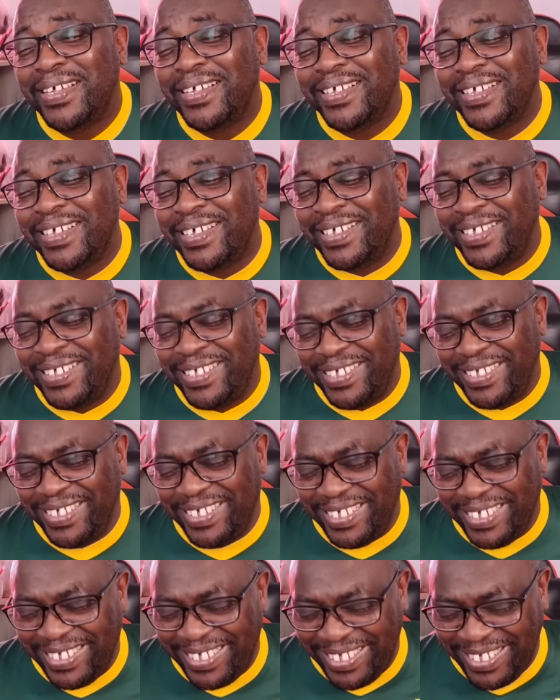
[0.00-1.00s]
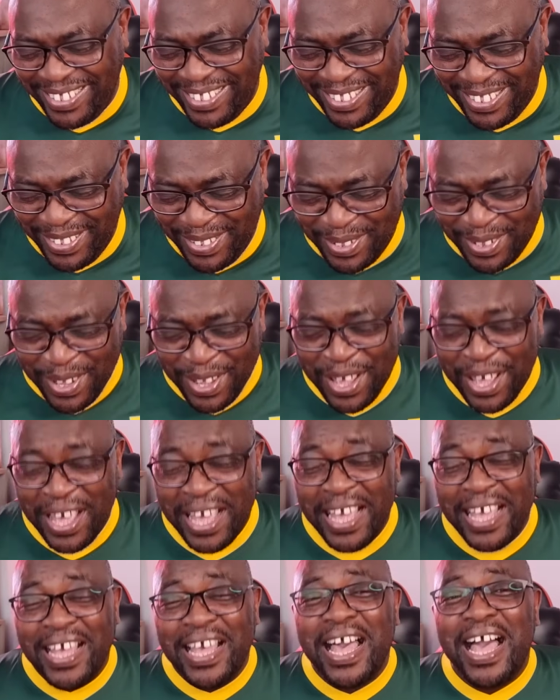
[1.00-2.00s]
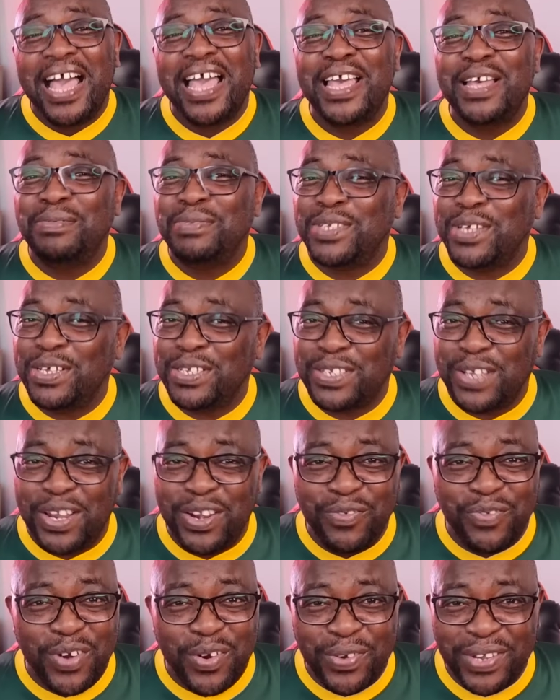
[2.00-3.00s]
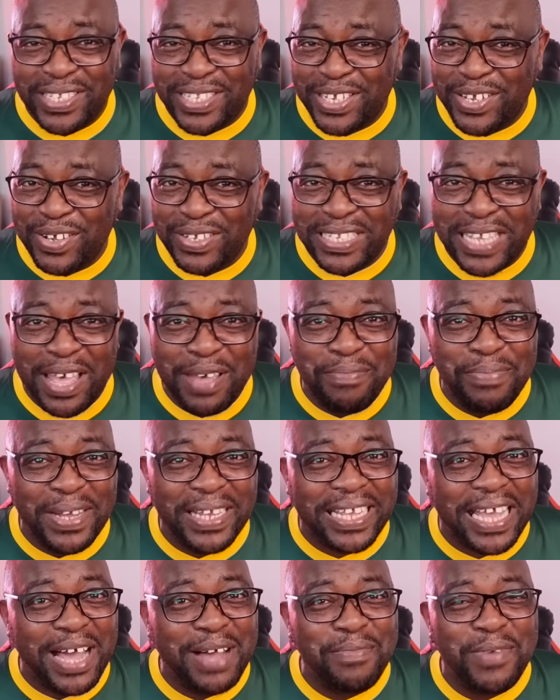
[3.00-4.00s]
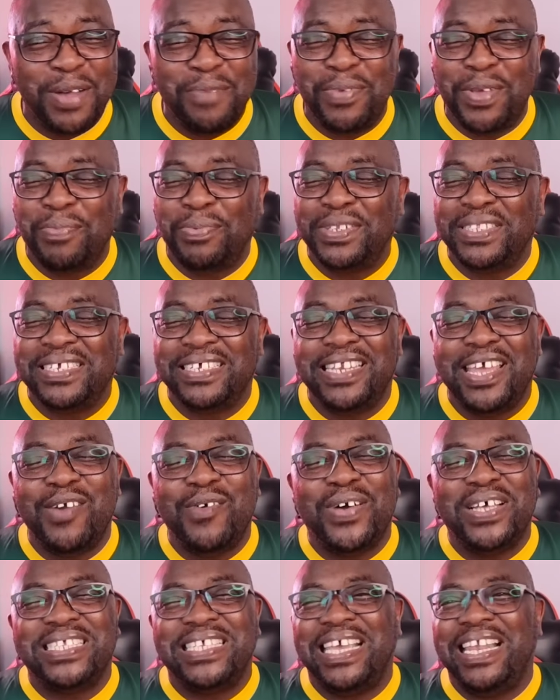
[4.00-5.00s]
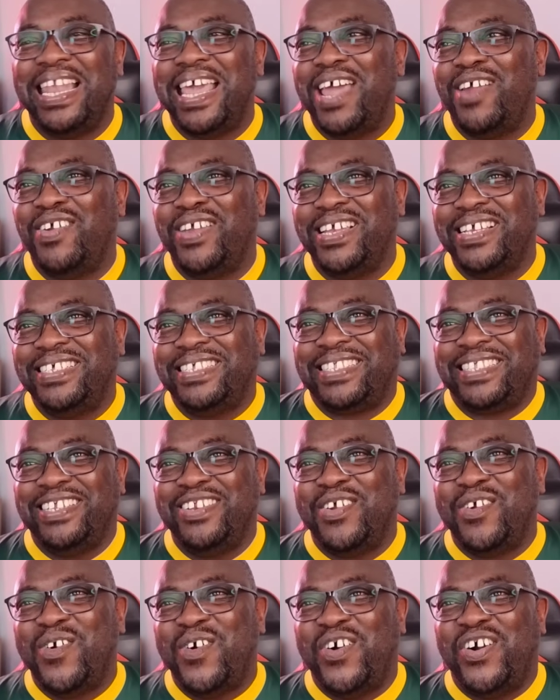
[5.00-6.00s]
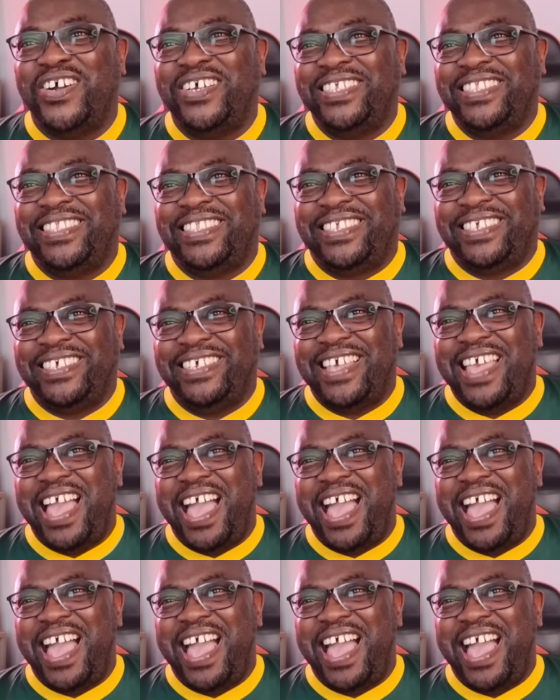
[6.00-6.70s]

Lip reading: I'm so sorry for wasting your time, but come on, people, today was hilarious in court.